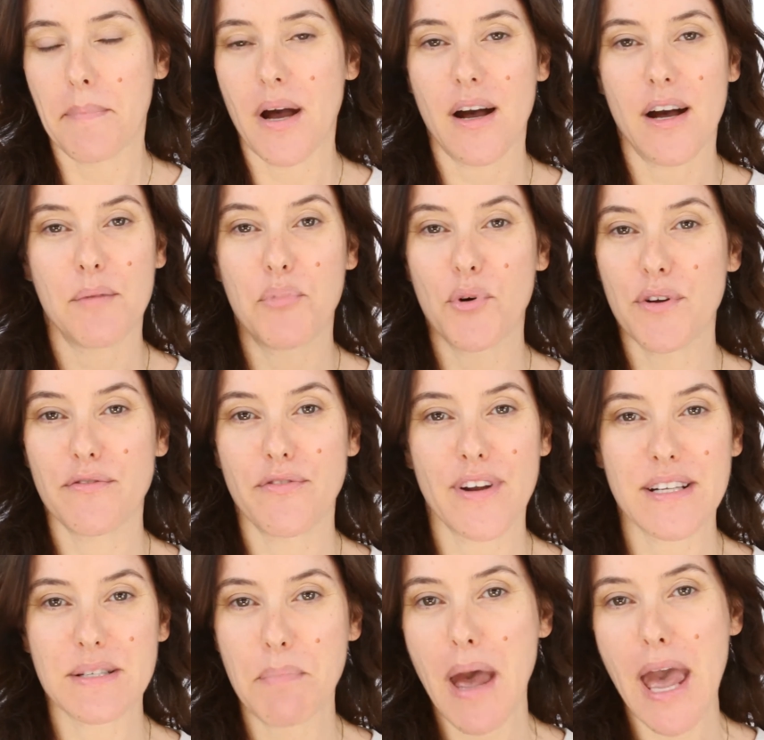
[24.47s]

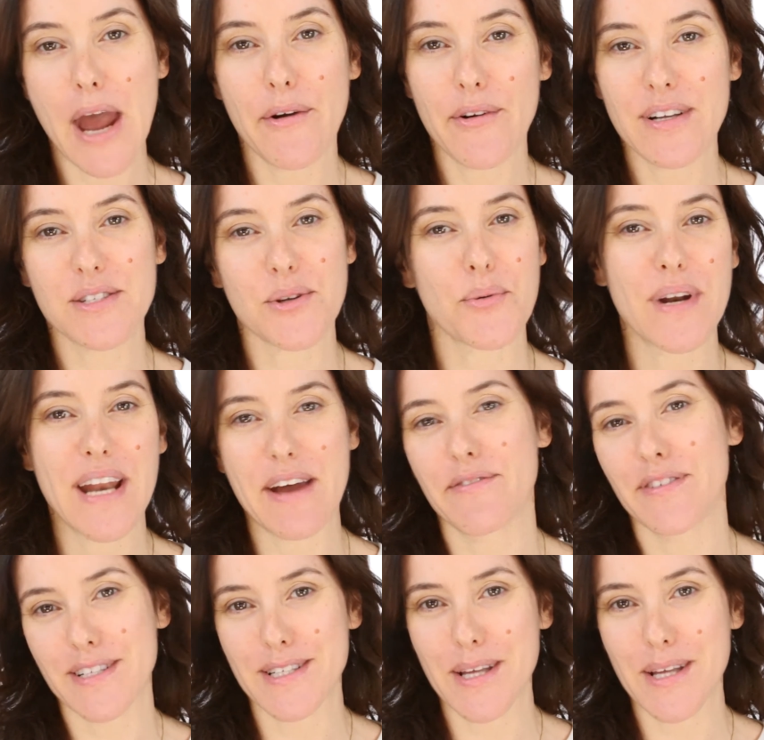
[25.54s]
boyfriend's parents, or whatever.